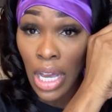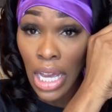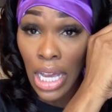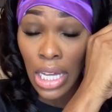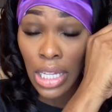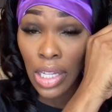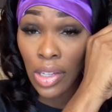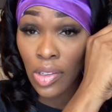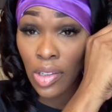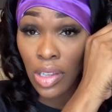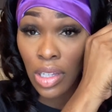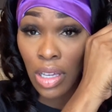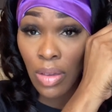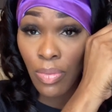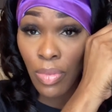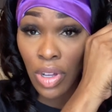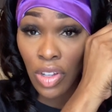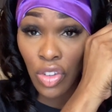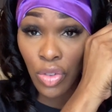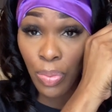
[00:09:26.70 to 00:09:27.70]
It doesn't
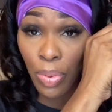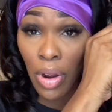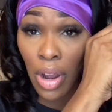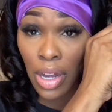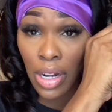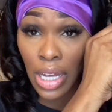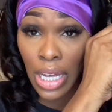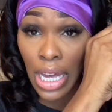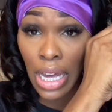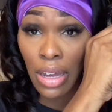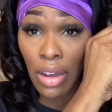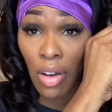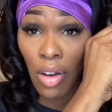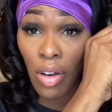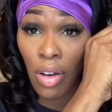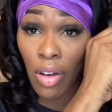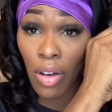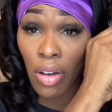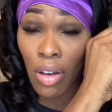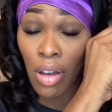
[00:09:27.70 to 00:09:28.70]
need much product at
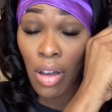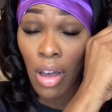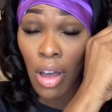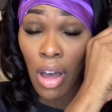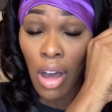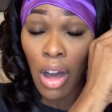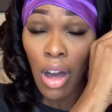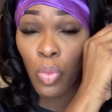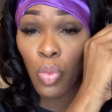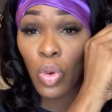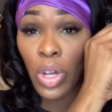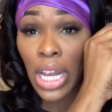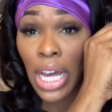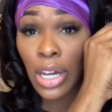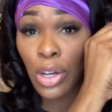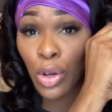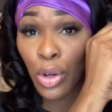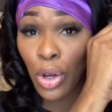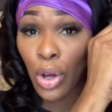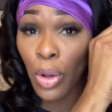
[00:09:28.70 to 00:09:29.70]
all. When I
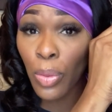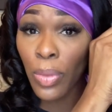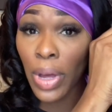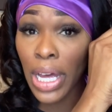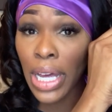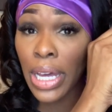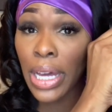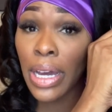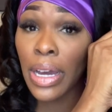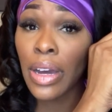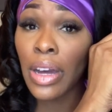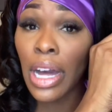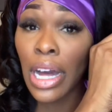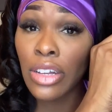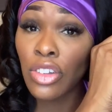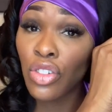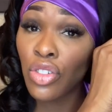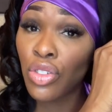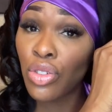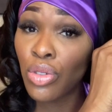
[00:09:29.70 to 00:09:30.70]
curled my hair, I
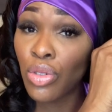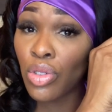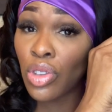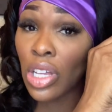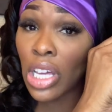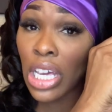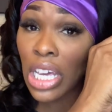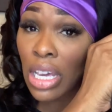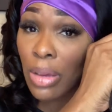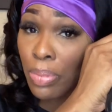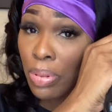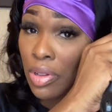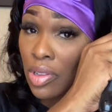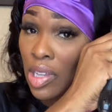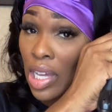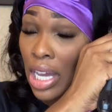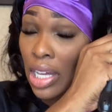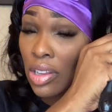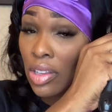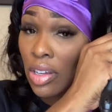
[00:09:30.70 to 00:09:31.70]
just used the heat
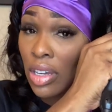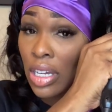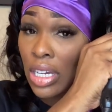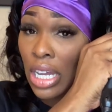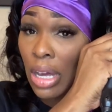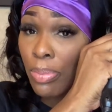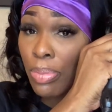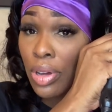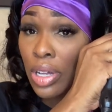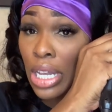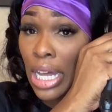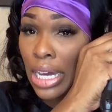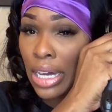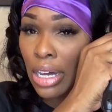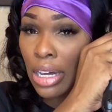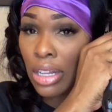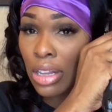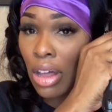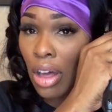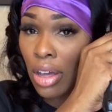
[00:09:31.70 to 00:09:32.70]
protector and I put like
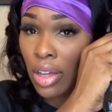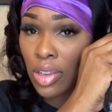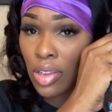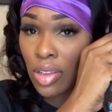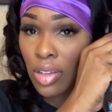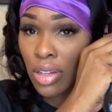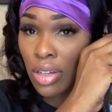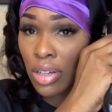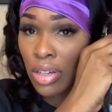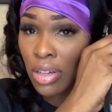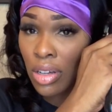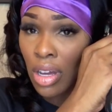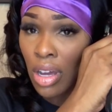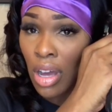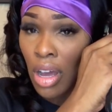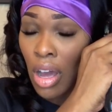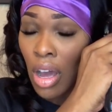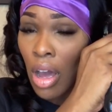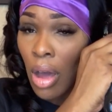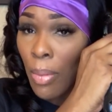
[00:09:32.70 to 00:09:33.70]
a glosser.
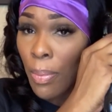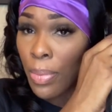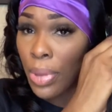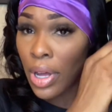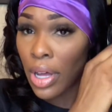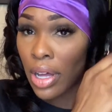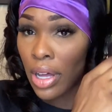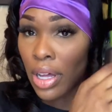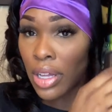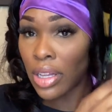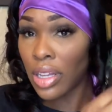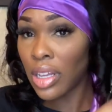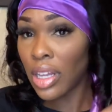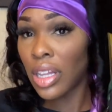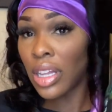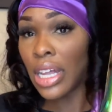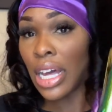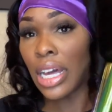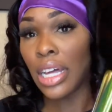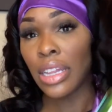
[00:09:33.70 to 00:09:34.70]
But other
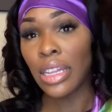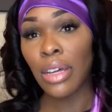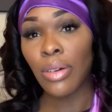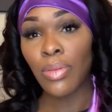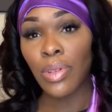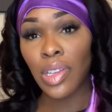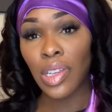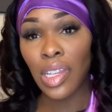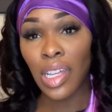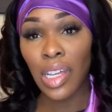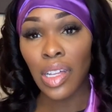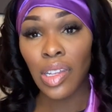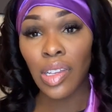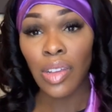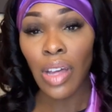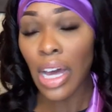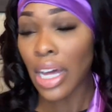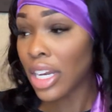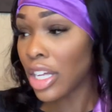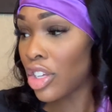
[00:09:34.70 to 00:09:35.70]
than that, that was it.
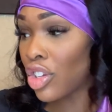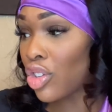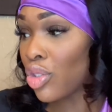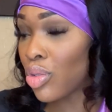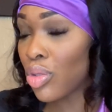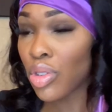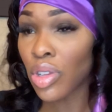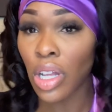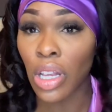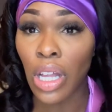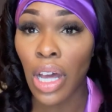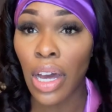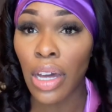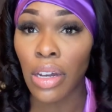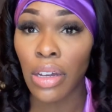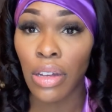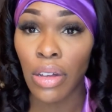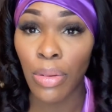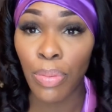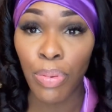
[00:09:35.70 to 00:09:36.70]
So I didn't use a lot
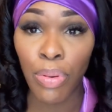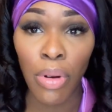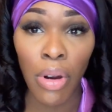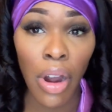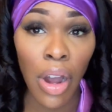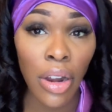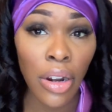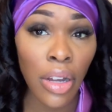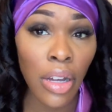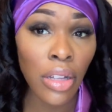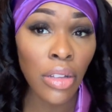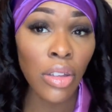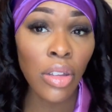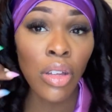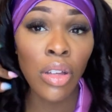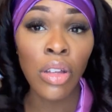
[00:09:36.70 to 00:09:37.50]
of product